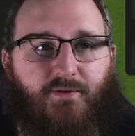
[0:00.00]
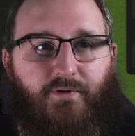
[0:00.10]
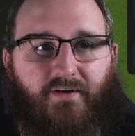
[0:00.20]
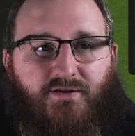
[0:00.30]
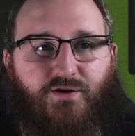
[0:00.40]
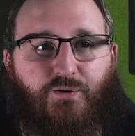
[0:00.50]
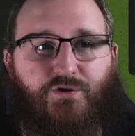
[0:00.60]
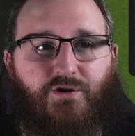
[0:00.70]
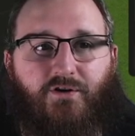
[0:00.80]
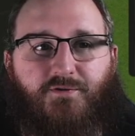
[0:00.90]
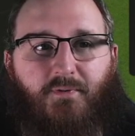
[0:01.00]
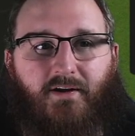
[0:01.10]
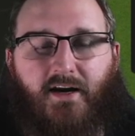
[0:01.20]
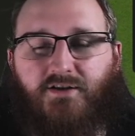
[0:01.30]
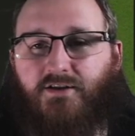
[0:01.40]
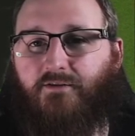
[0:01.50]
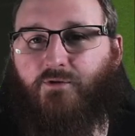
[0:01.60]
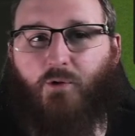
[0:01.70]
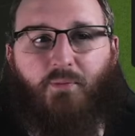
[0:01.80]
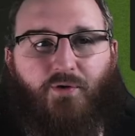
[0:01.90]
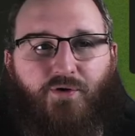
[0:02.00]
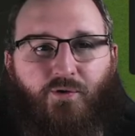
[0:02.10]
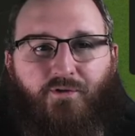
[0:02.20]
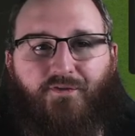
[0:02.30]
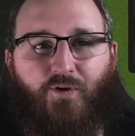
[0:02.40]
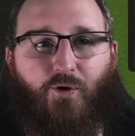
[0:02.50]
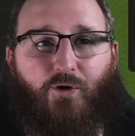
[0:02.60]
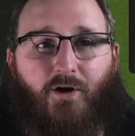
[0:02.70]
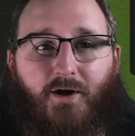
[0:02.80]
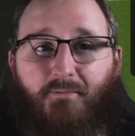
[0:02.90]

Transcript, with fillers: We've had two shots, but an XG of 0.04.